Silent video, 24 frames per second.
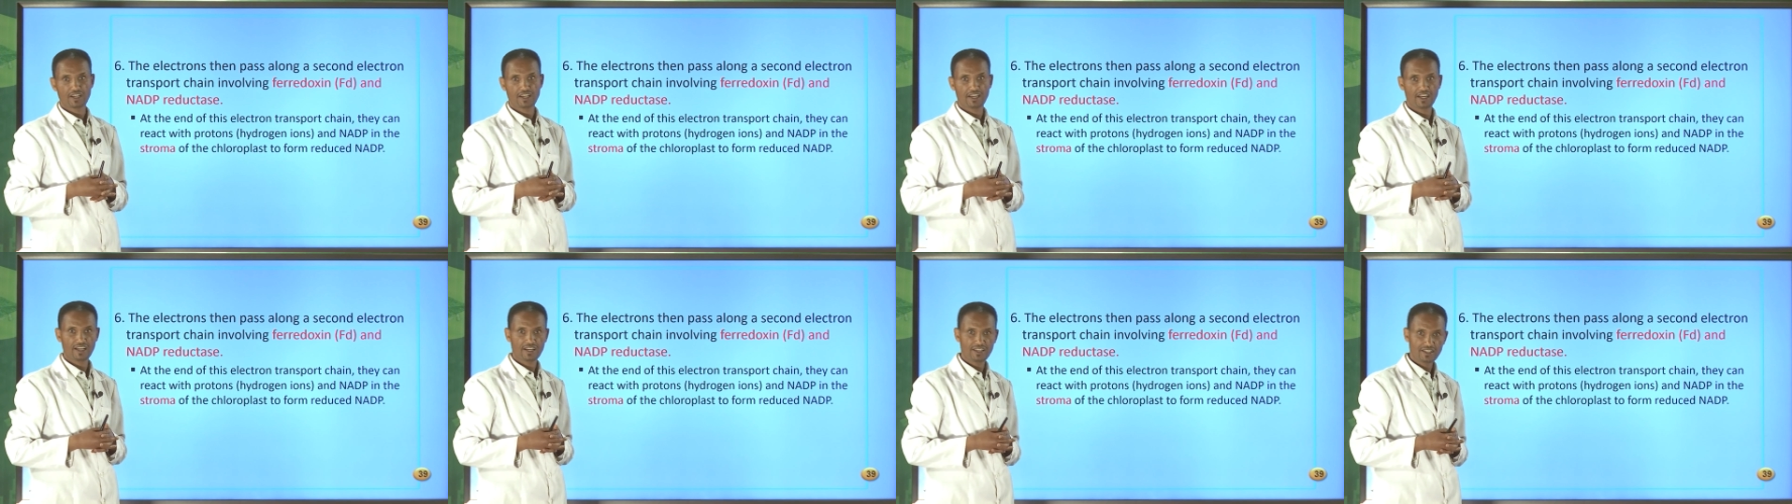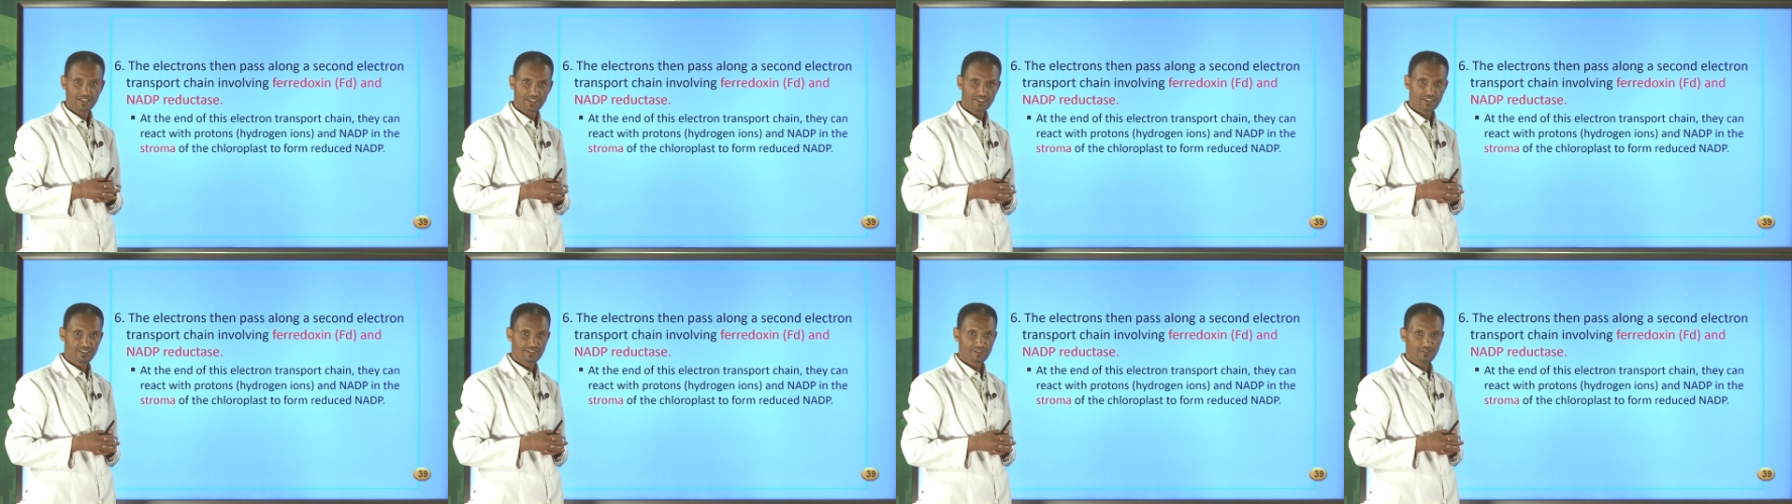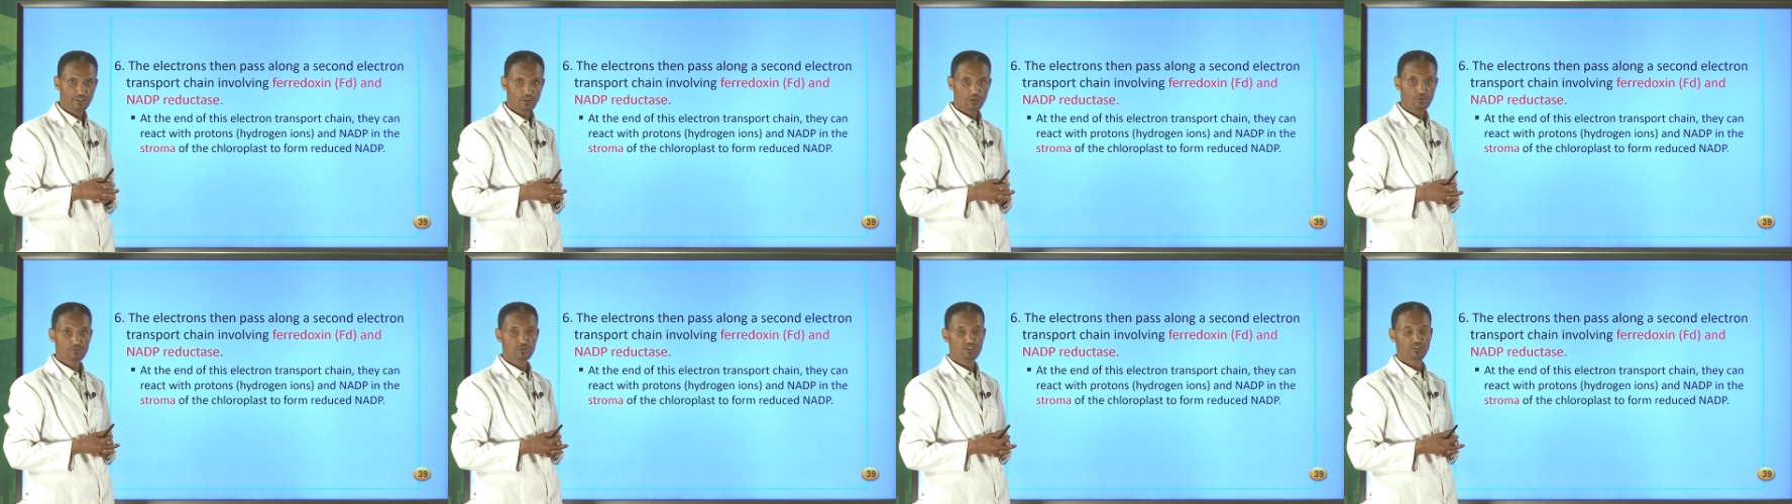carrier
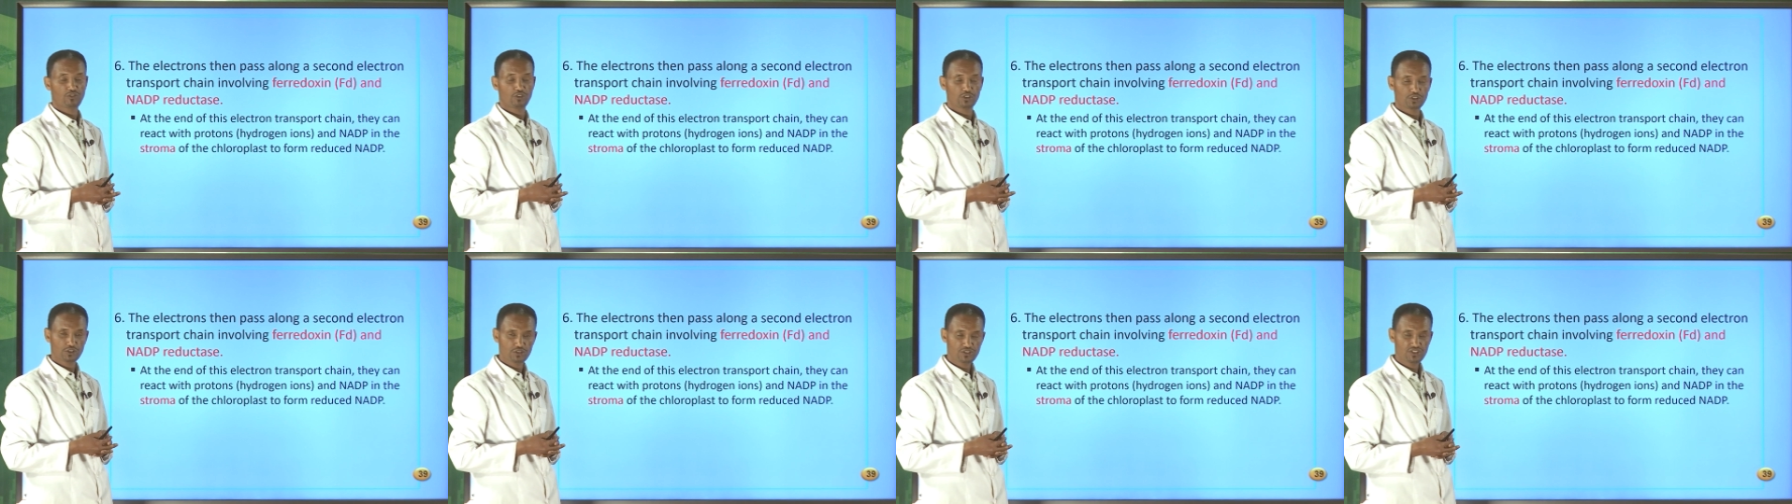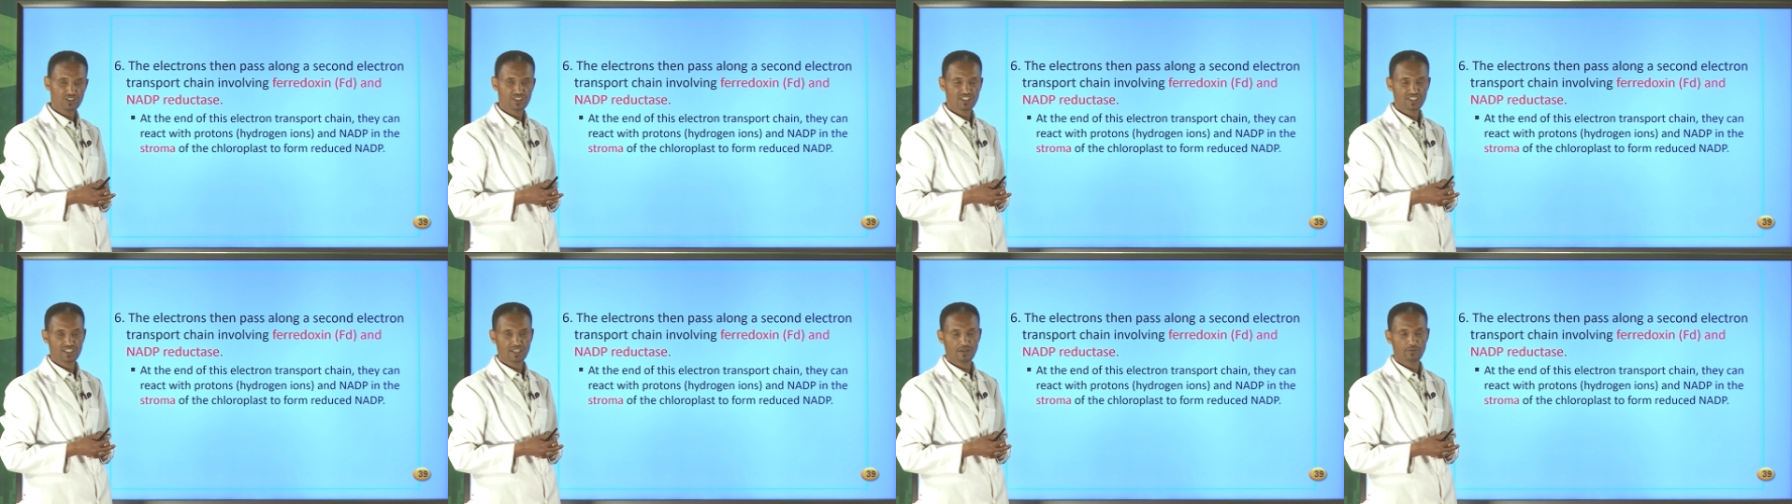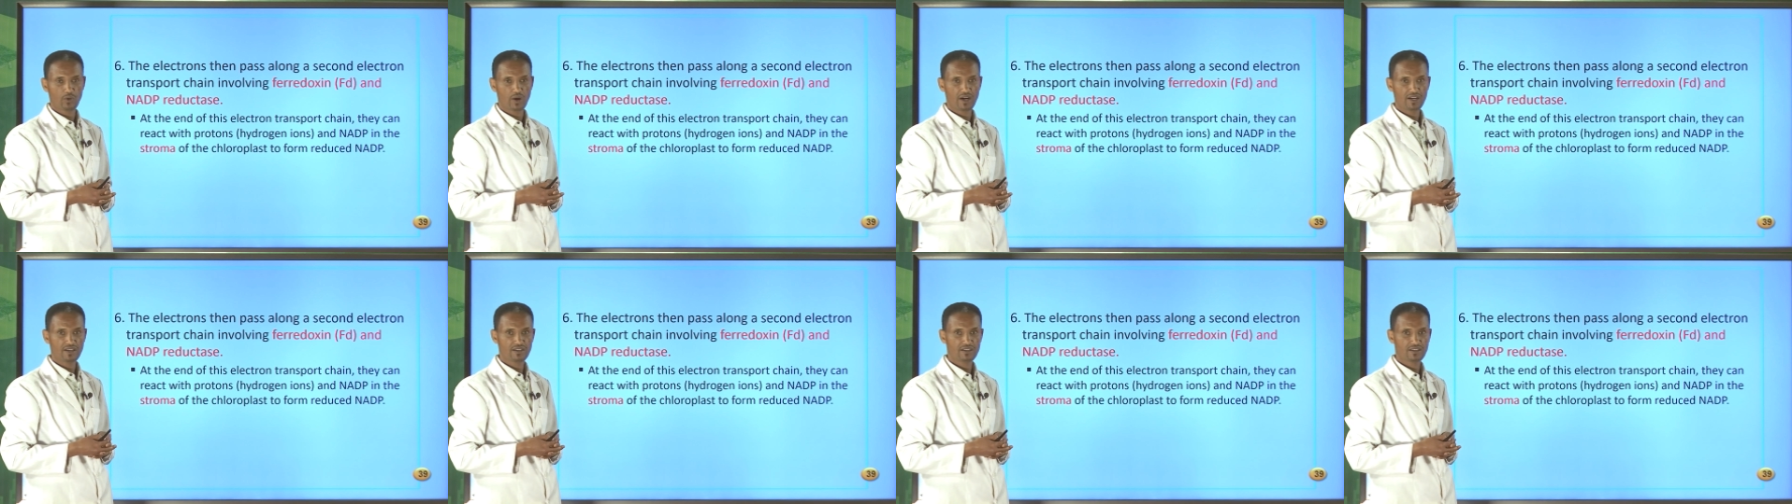from the photosystem
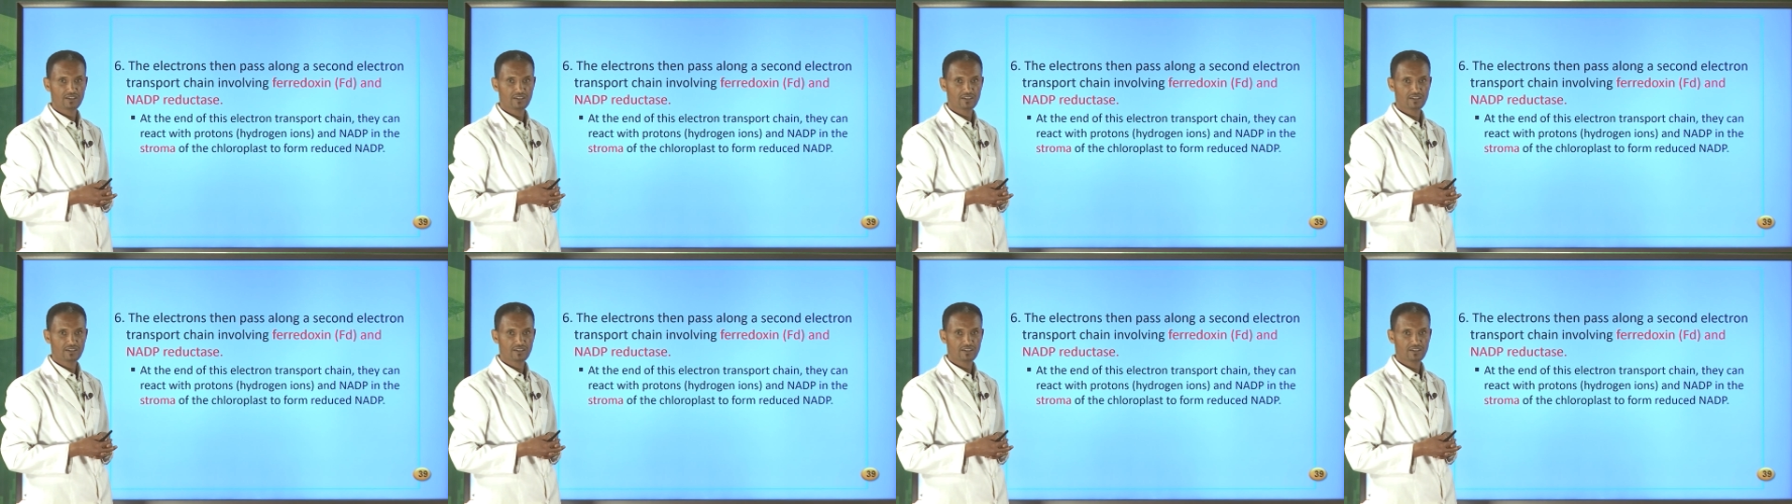1,